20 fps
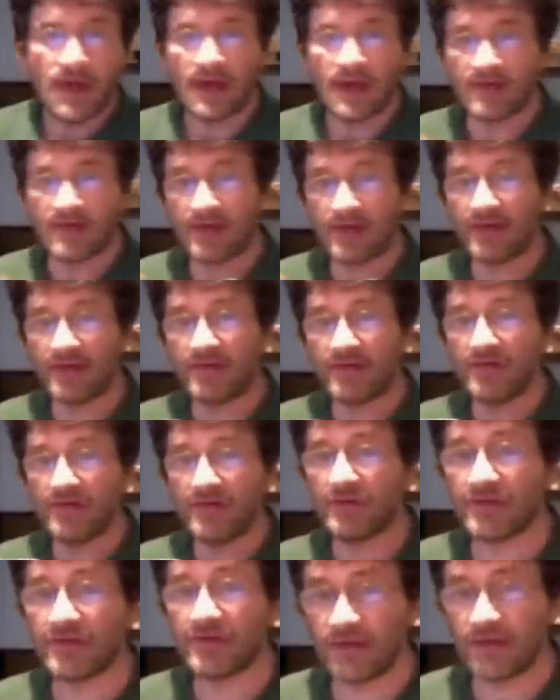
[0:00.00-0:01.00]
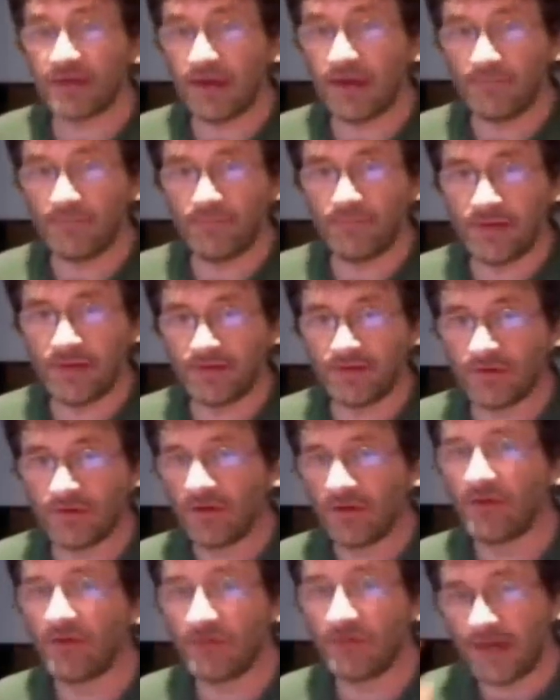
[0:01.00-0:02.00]
as their escape, as their
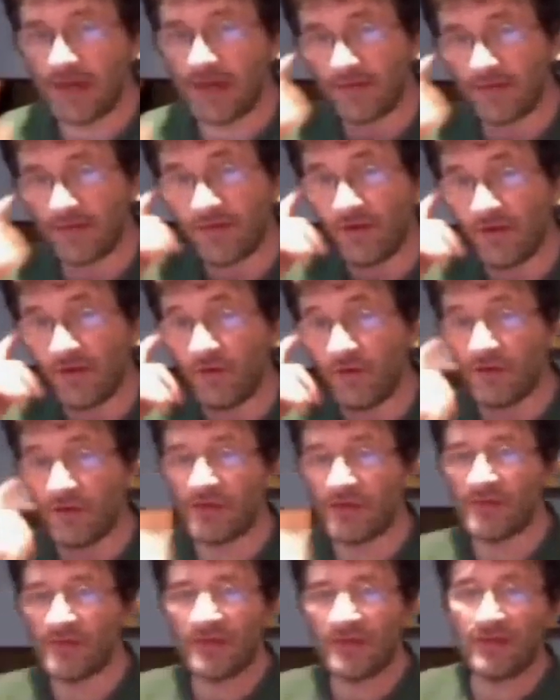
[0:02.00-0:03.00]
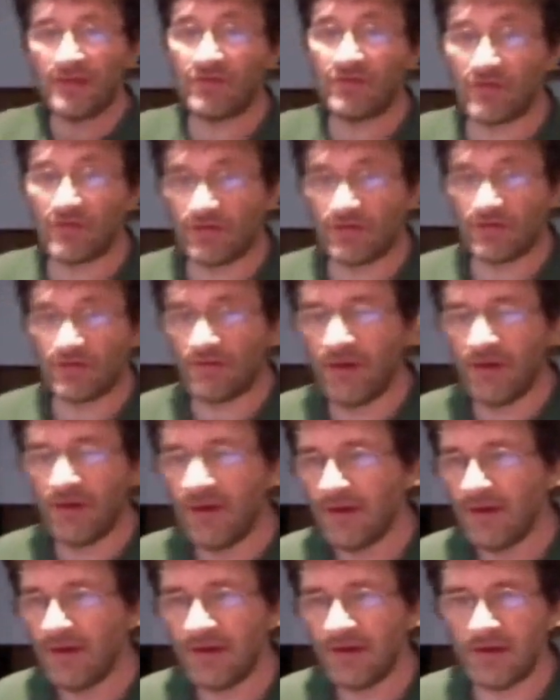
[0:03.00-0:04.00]
closeout to the art, and then they just,
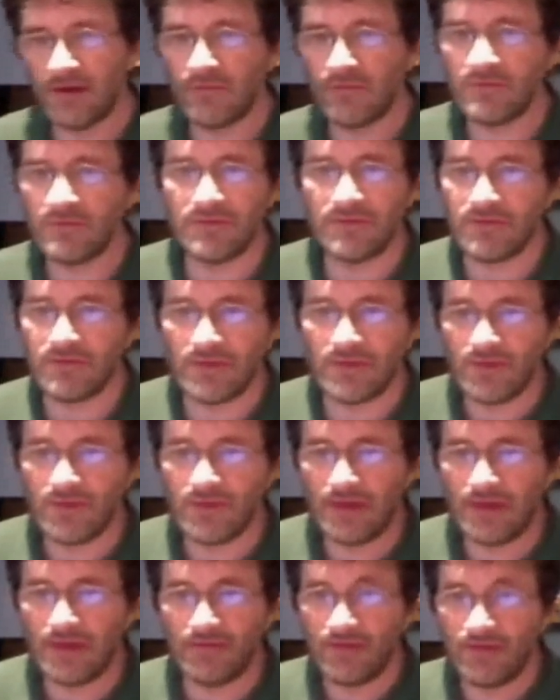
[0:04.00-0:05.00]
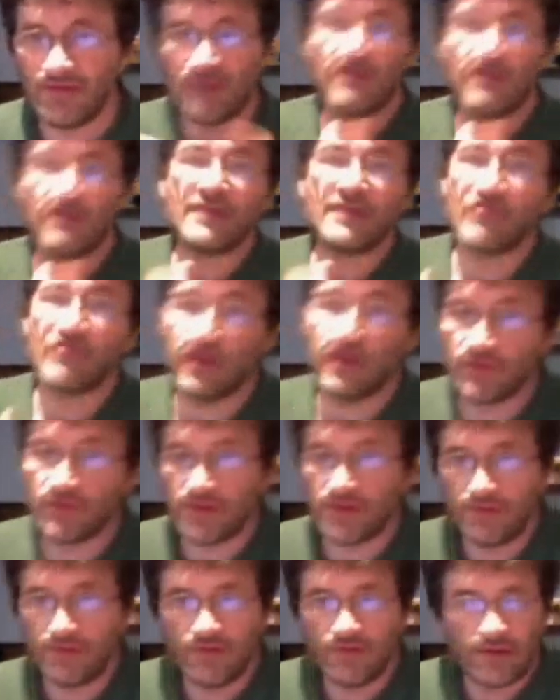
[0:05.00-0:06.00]
you know, they try to change
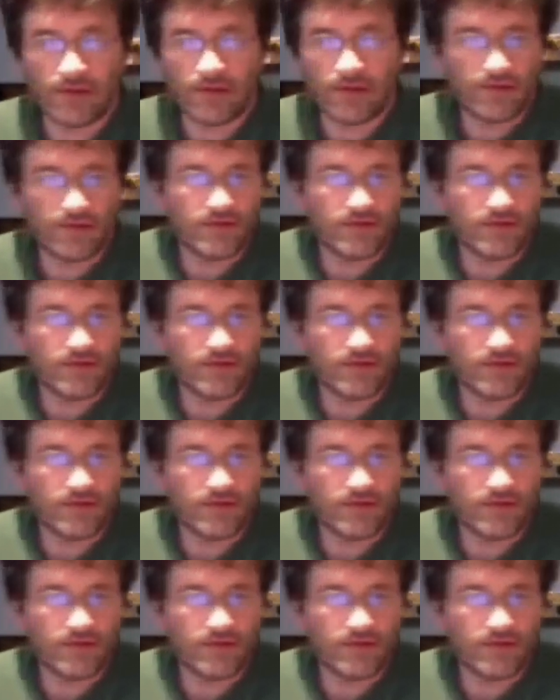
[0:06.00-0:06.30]
the subject.